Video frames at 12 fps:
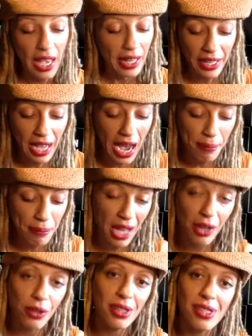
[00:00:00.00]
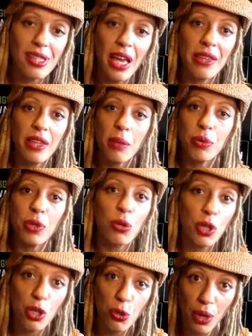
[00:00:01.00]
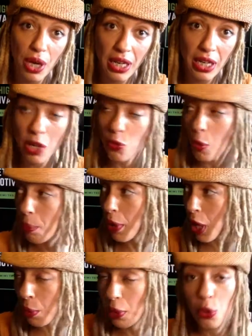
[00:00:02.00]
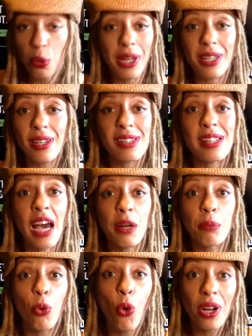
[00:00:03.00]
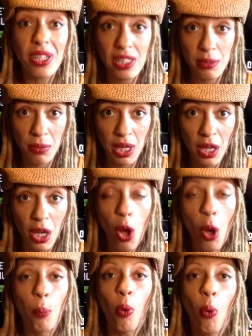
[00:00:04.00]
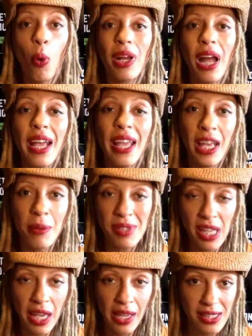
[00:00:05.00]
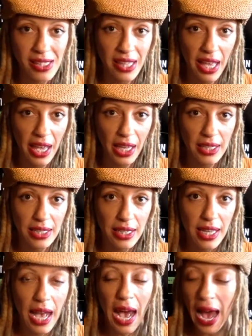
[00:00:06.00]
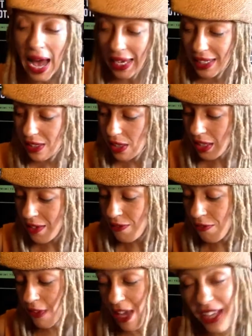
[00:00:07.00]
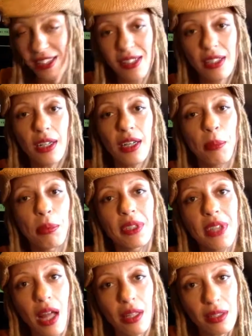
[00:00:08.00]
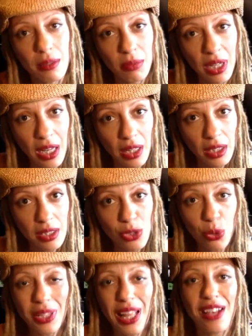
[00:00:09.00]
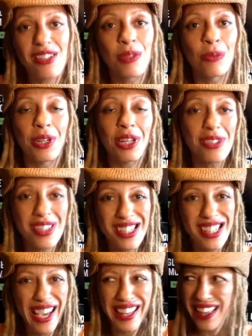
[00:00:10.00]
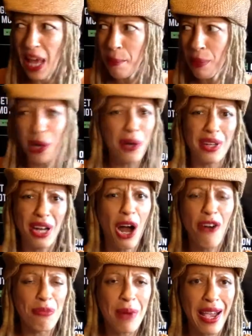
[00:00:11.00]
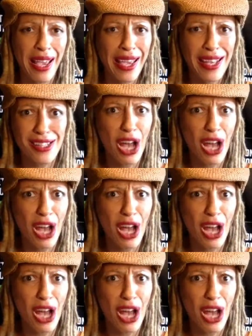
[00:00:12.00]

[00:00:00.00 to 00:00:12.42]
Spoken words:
Now, I'm not going to say that building credit and repairing credit is not important to me, but what I am saying is that I could invest a couple of dollars a month to allow someone else to take that burden off my hands,